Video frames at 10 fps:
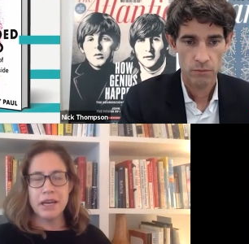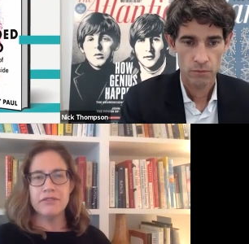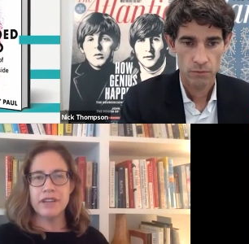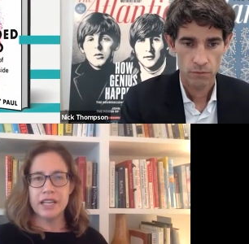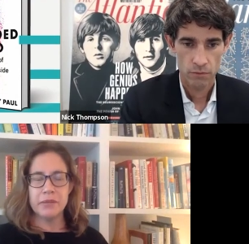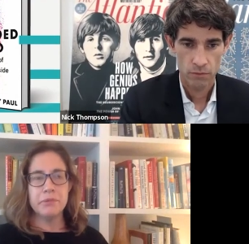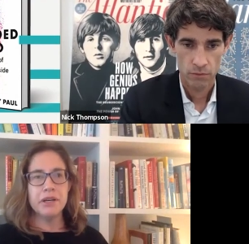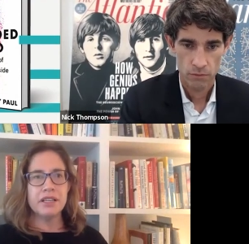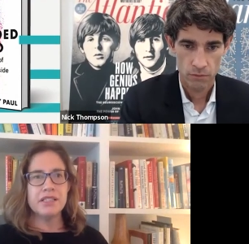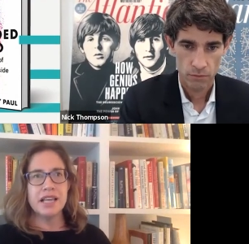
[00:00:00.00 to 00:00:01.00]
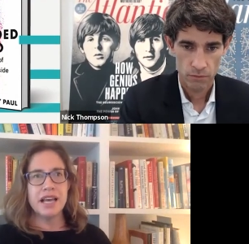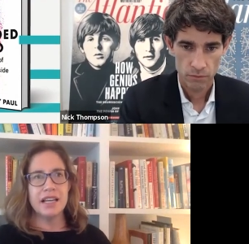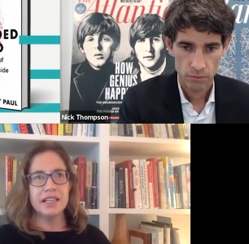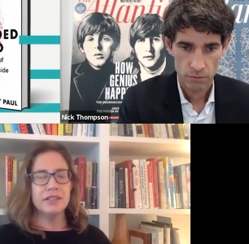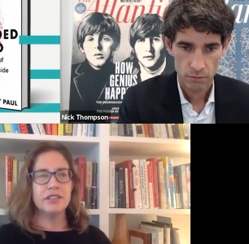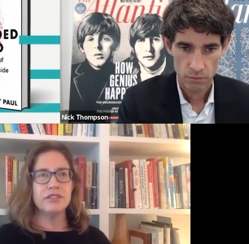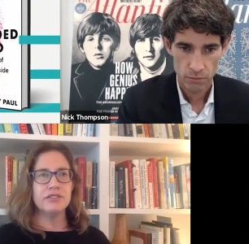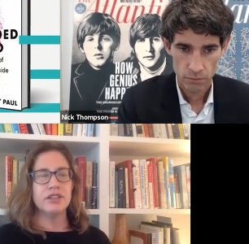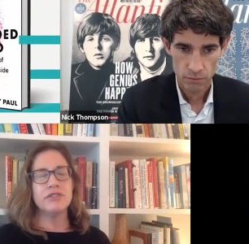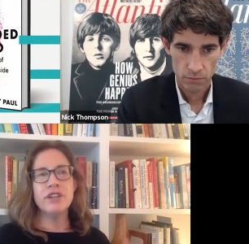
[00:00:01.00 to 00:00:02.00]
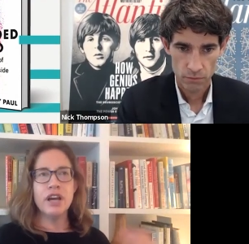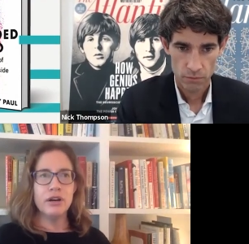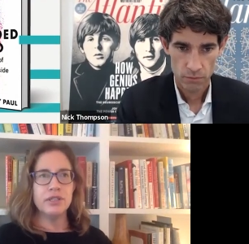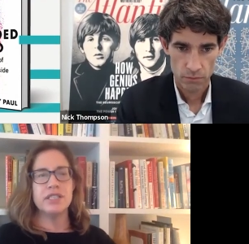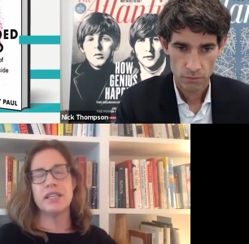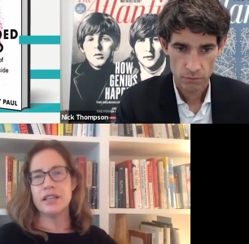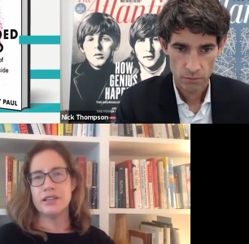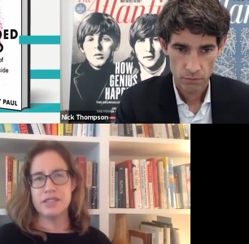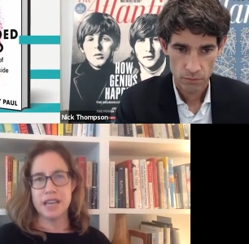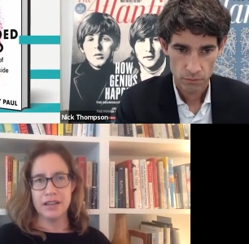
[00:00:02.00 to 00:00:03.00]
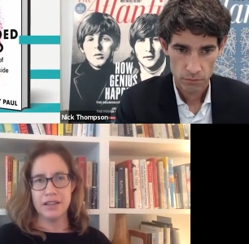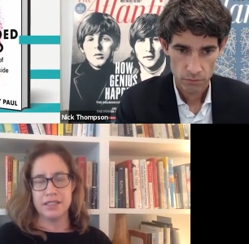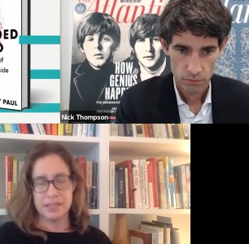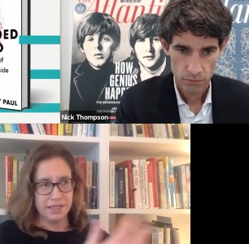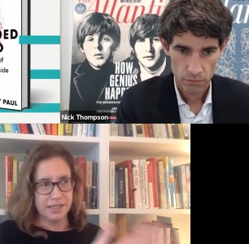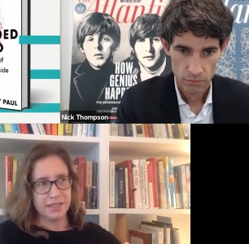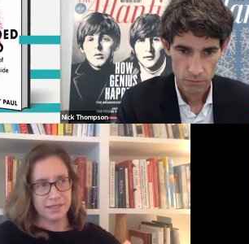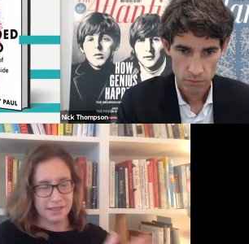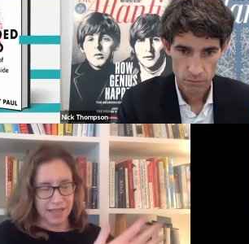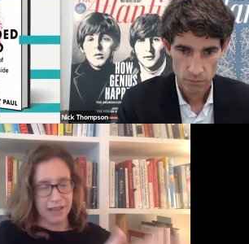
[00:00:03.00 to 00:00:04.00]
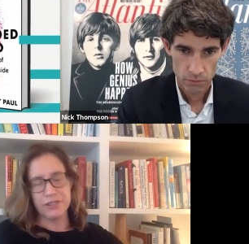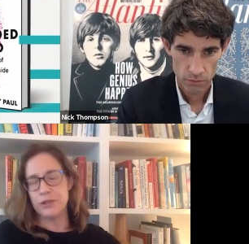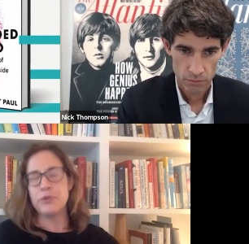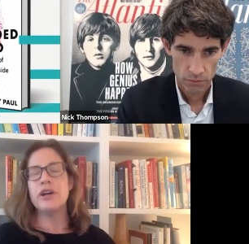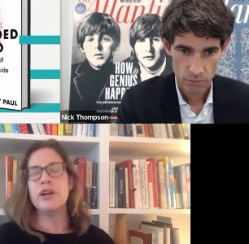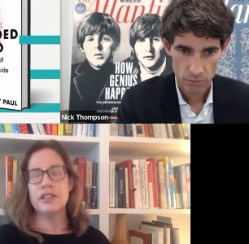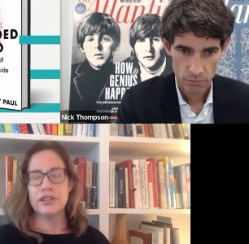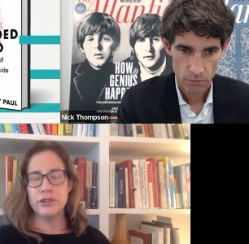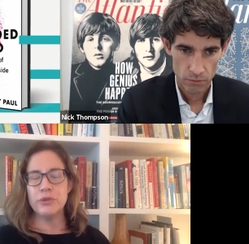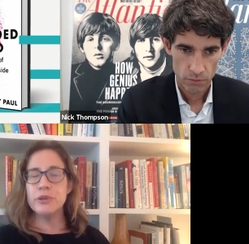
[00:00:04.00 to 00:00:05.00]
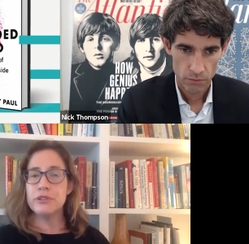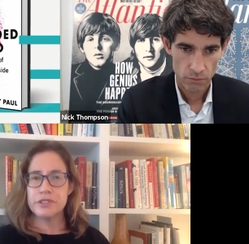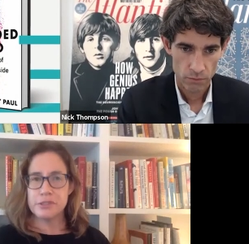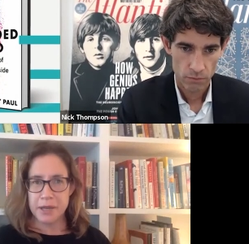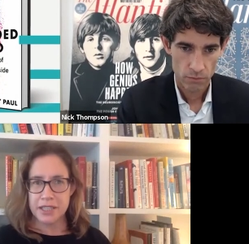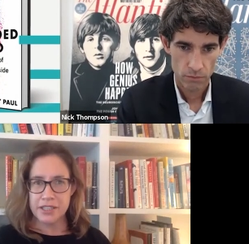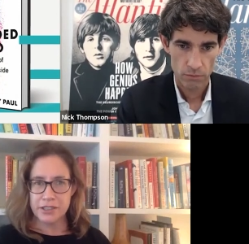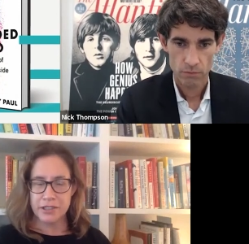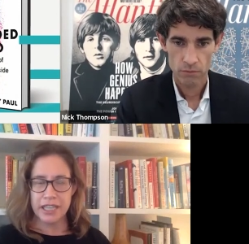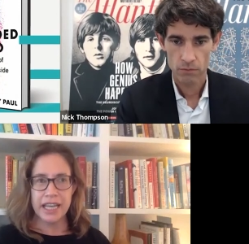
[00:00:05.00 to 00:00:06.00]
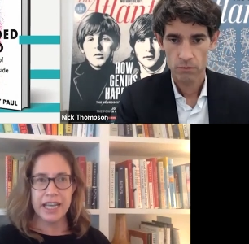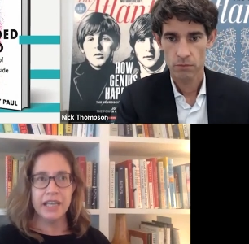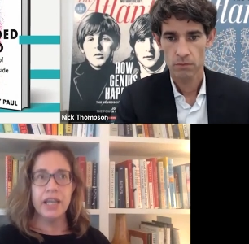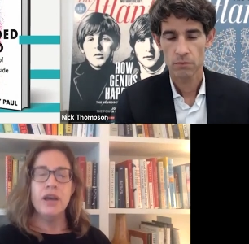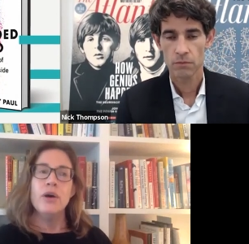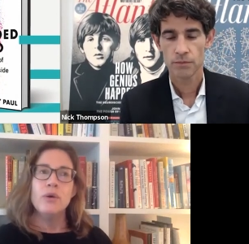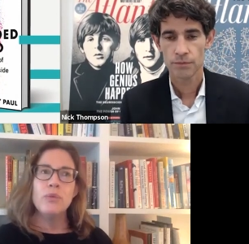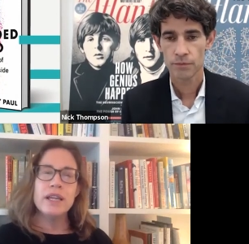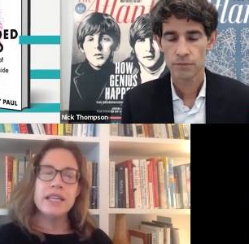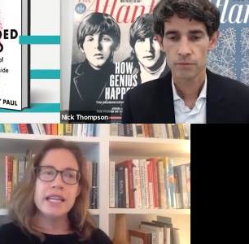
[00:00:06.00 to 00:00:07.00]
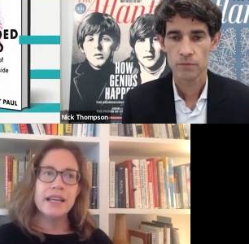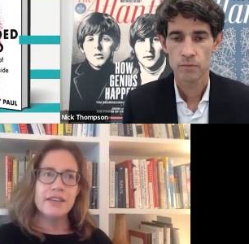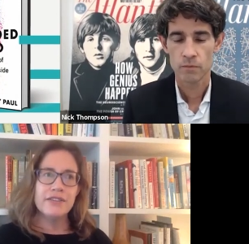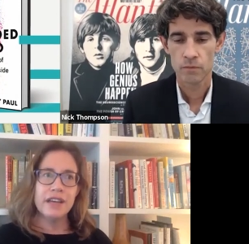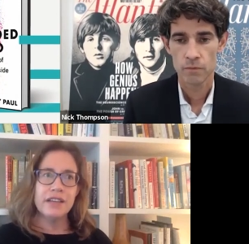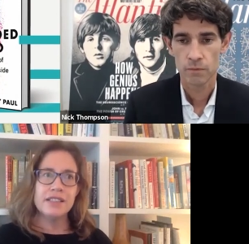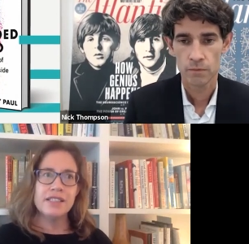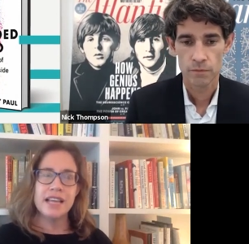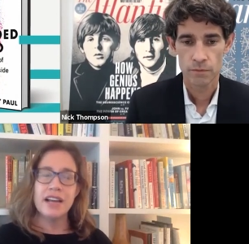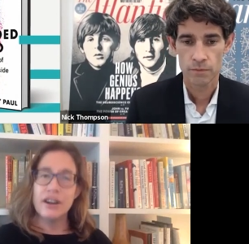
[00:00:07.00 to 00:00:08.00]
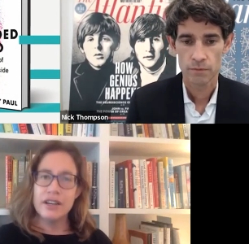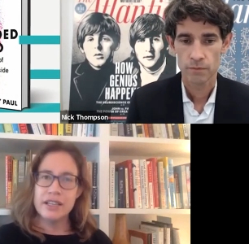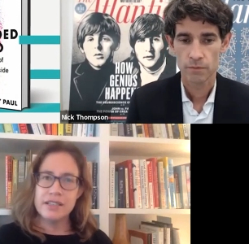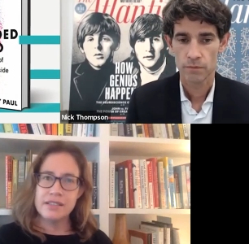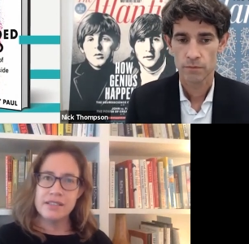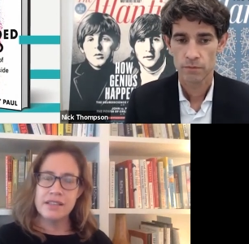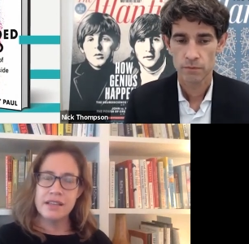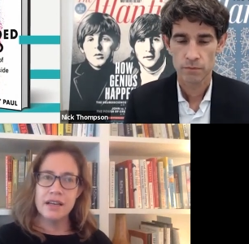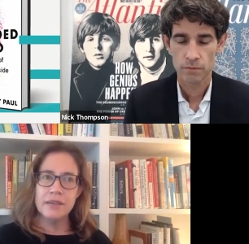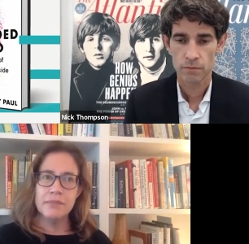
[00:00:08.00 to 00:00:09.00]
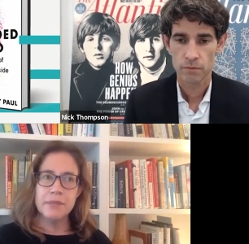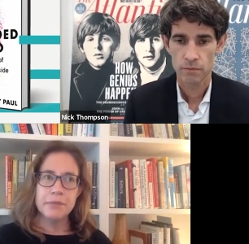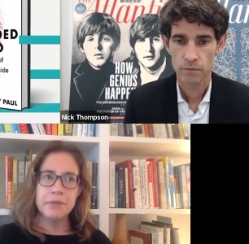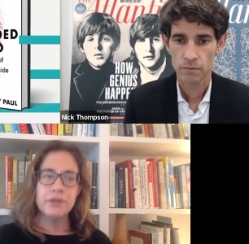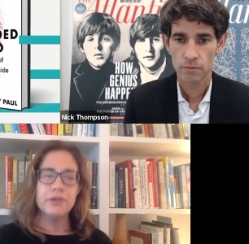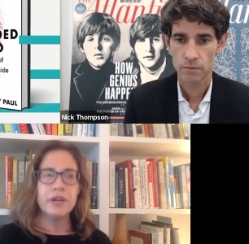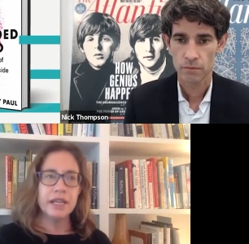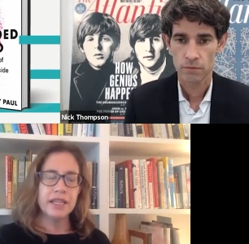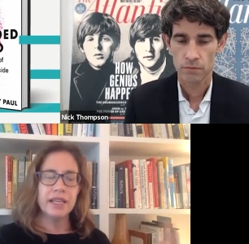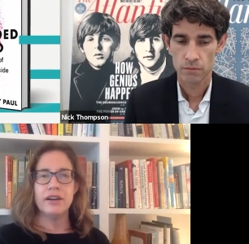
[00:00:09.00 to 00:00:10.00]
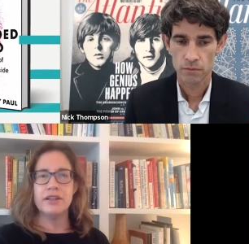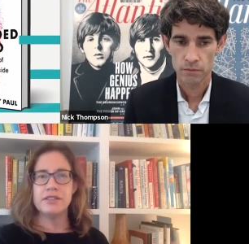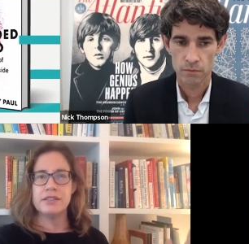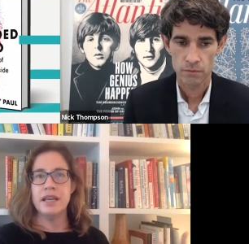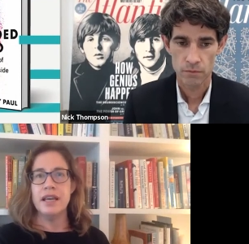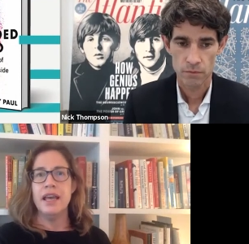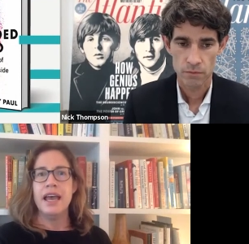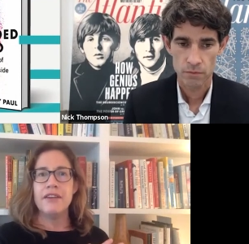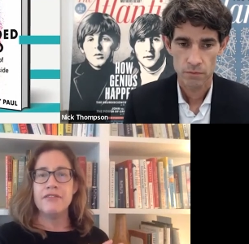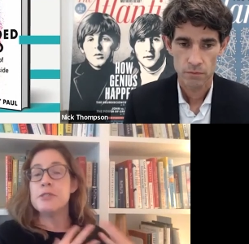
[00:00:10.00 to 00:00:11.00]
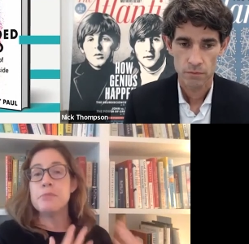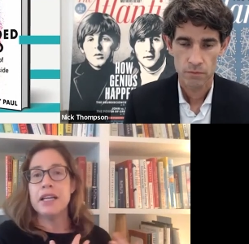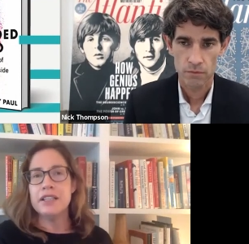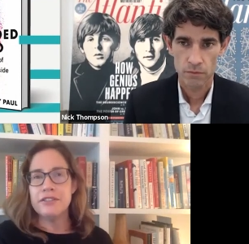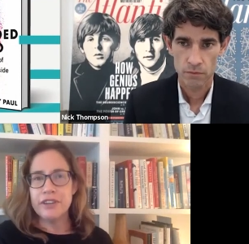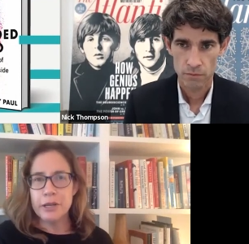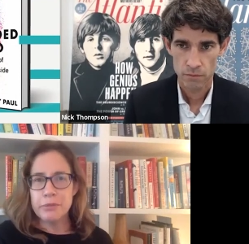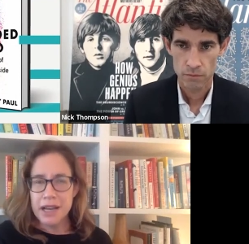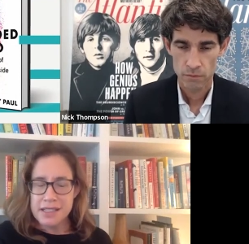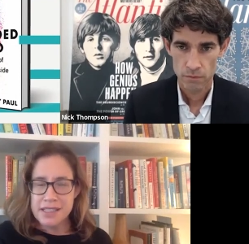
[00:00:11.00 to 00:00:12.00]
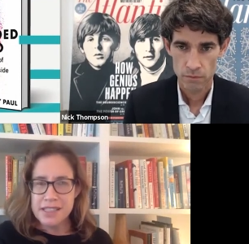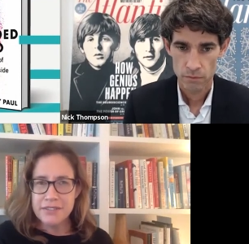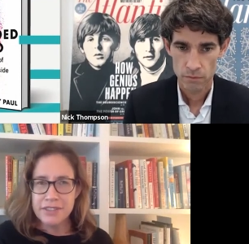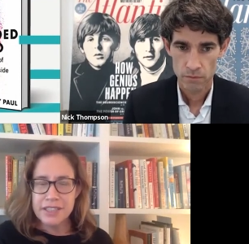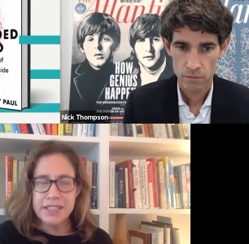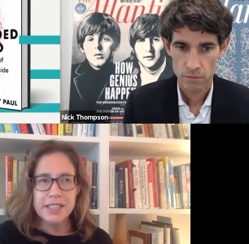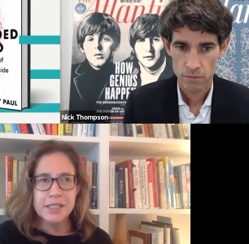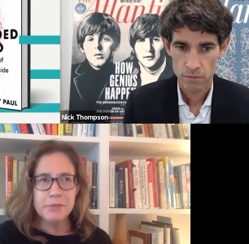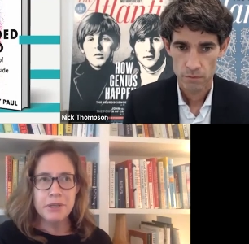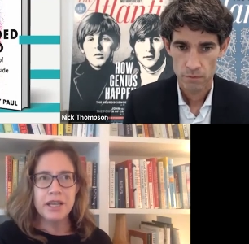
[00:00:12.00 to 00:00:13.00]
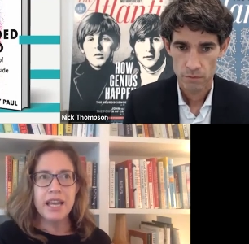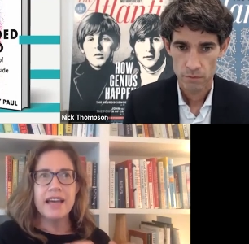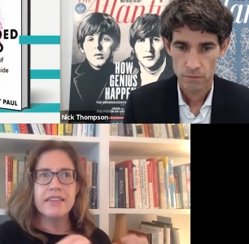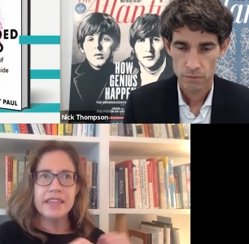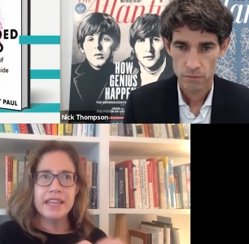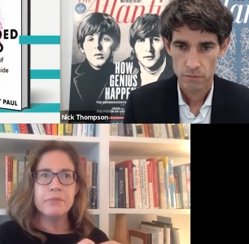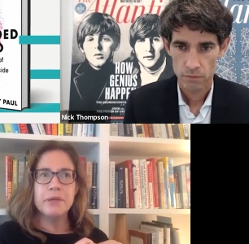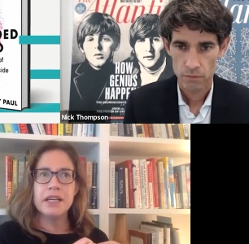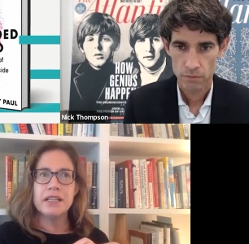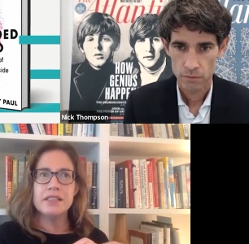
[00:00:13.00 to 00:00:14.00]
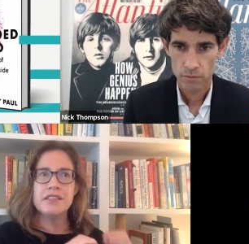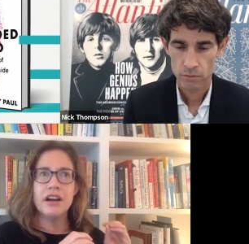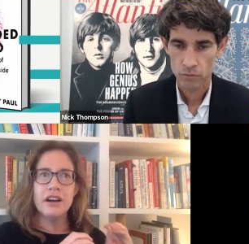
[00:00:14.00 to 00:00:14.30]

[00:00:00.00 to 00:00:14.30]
Speaker 1: about writing a book is that you don't know until it goes out, until it's out in the world, who will respond to it. And one thing I found is that artists, um, people who are in the arts, have responded very positively to this book. I think because